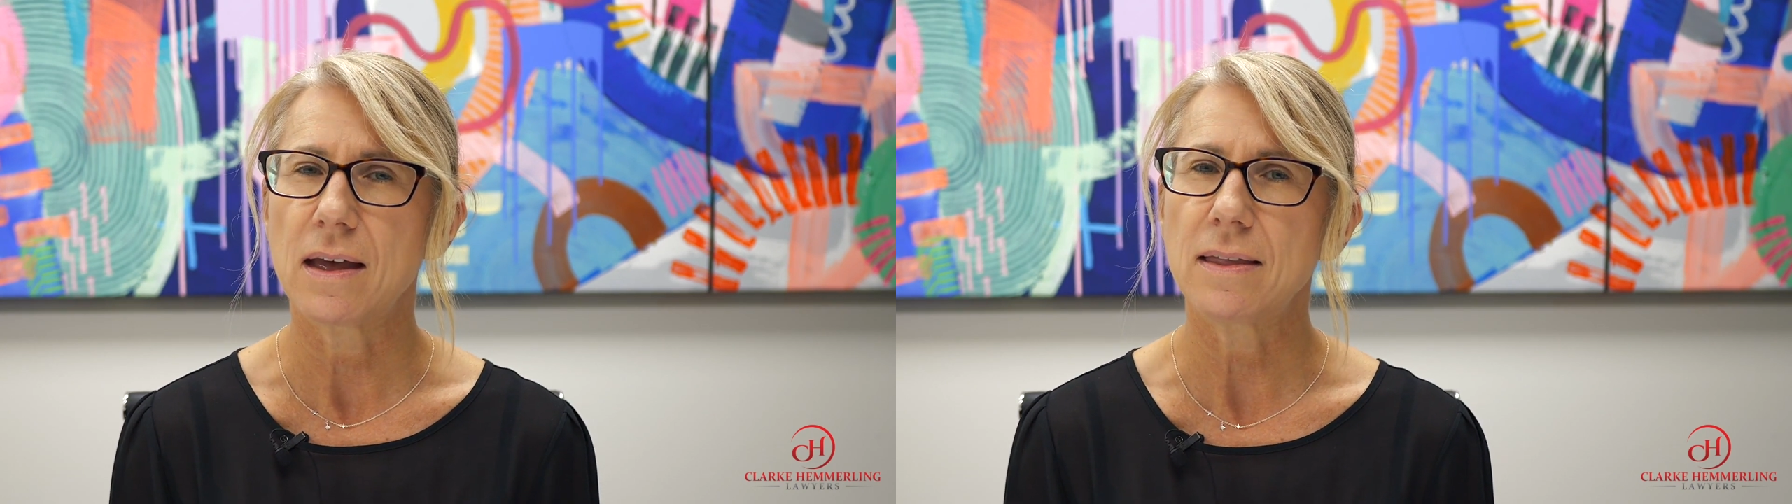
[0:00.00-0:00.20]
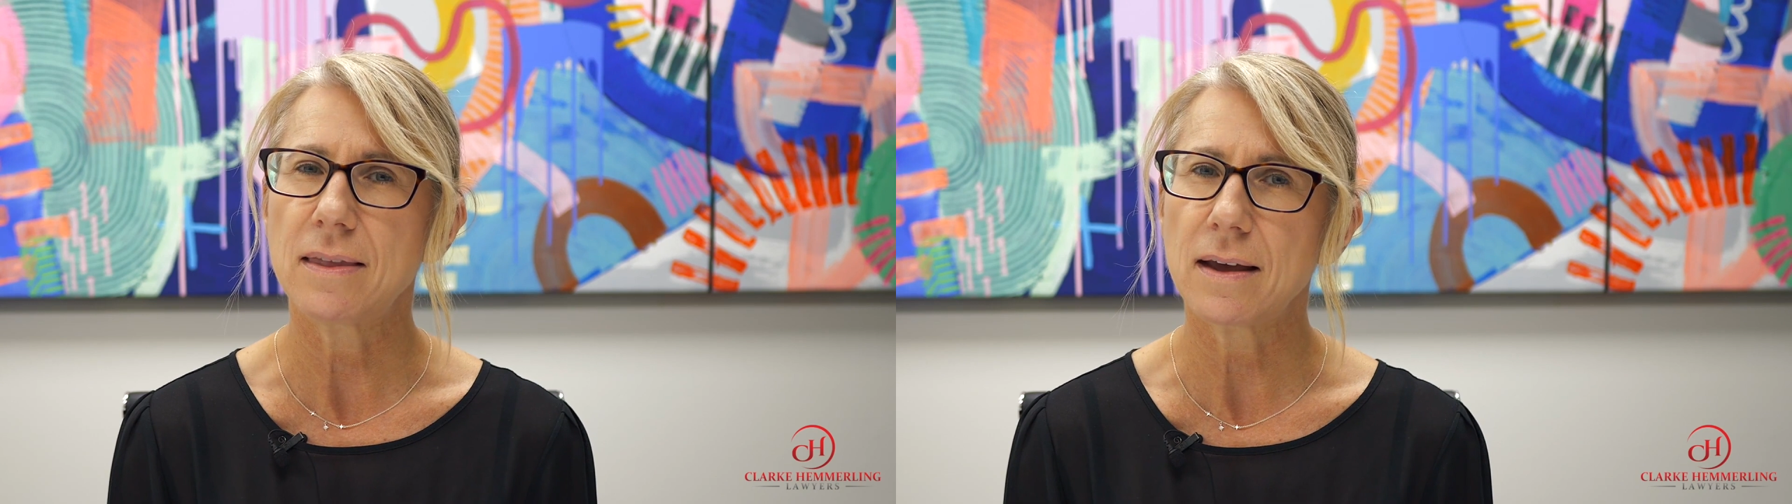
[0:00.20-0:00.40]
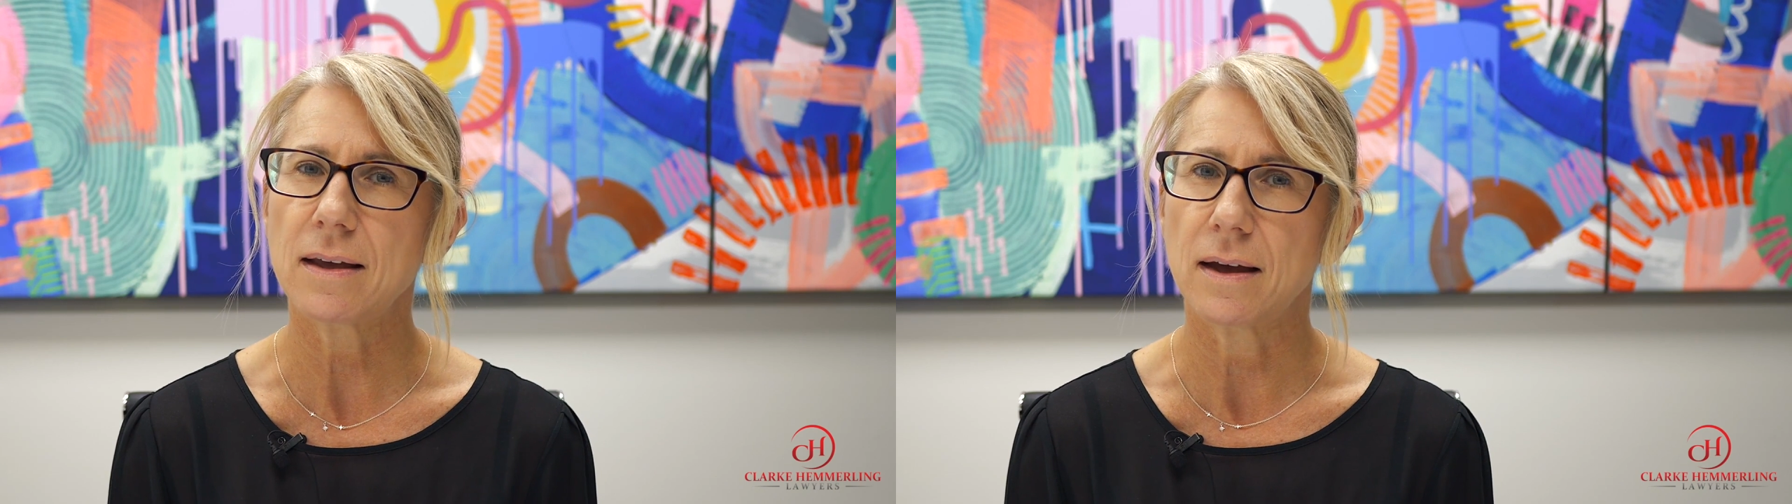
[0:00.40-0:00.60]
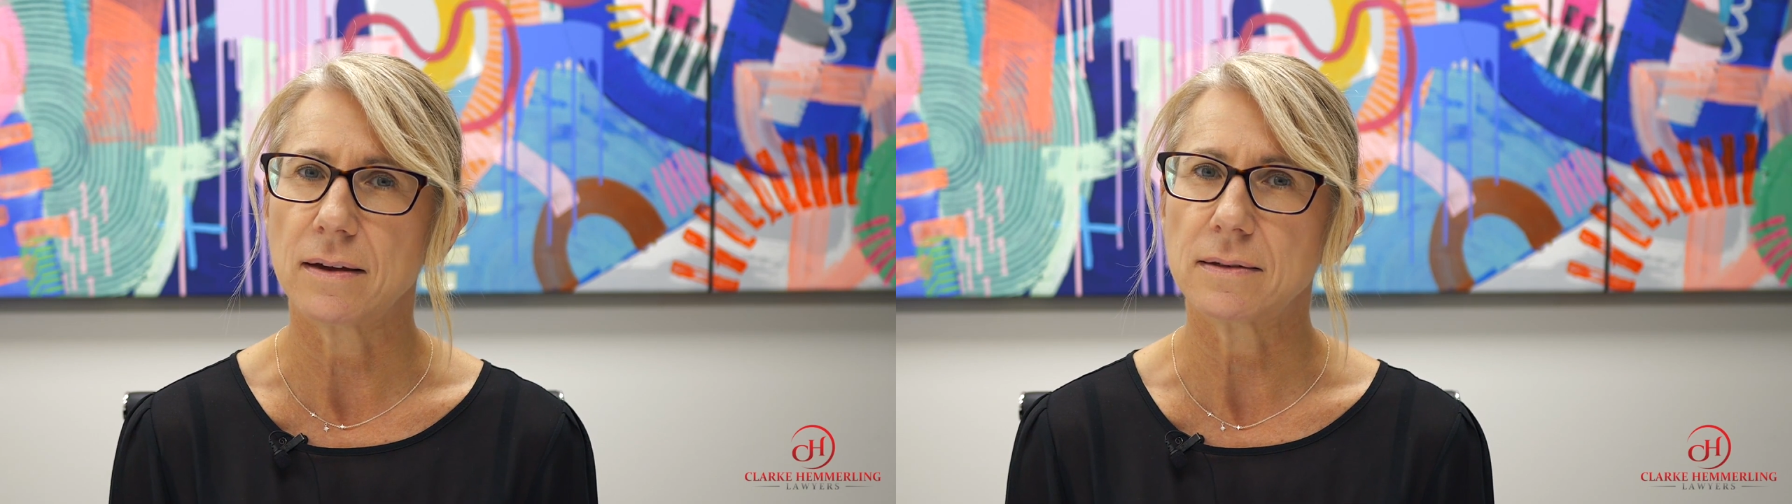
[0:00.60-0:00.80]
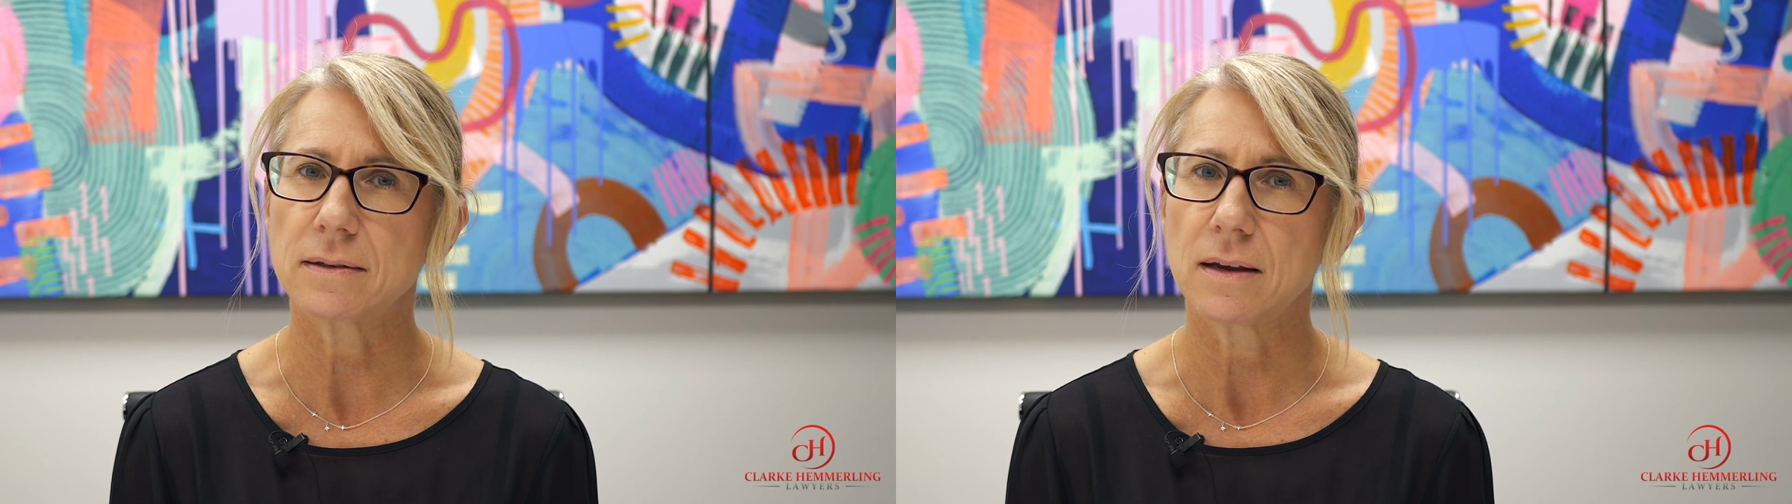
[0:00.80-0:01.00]
In that
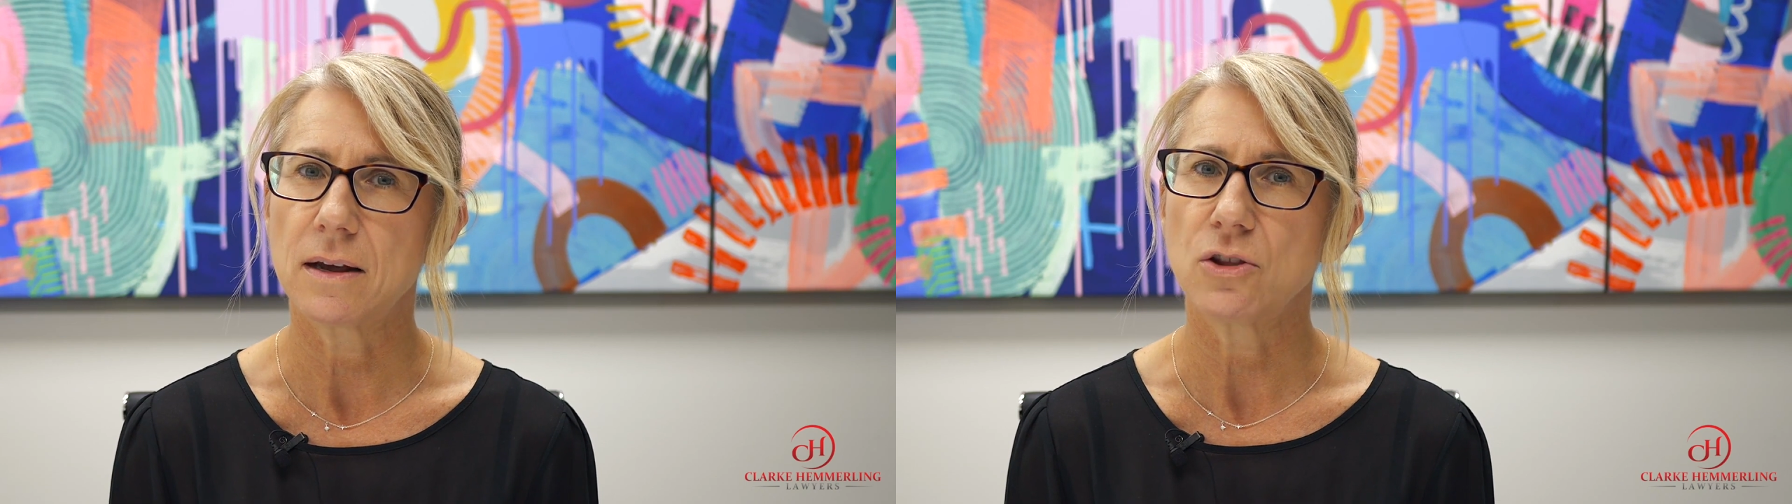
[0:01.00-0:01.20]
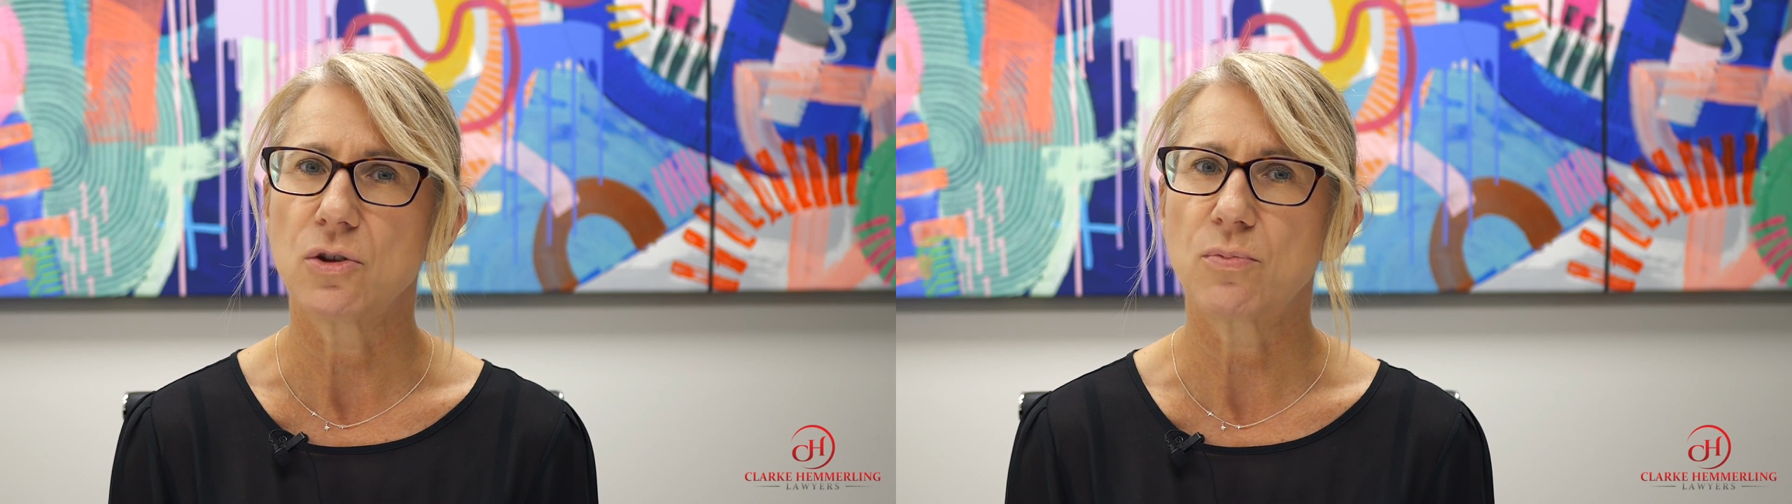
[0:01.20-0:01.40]
case, the